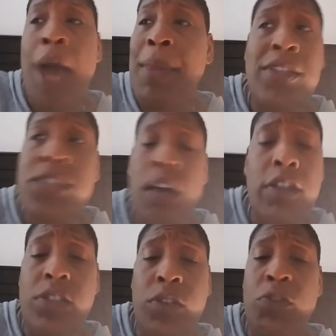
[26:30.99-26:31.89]
I'm not
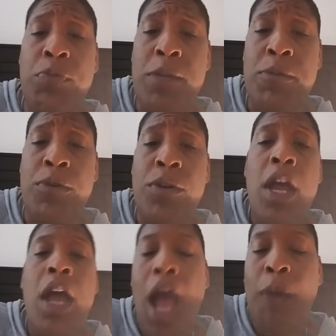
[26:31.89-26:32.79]
talking to those people.
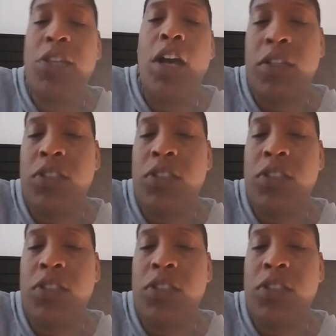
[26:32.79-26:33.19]
I'm talking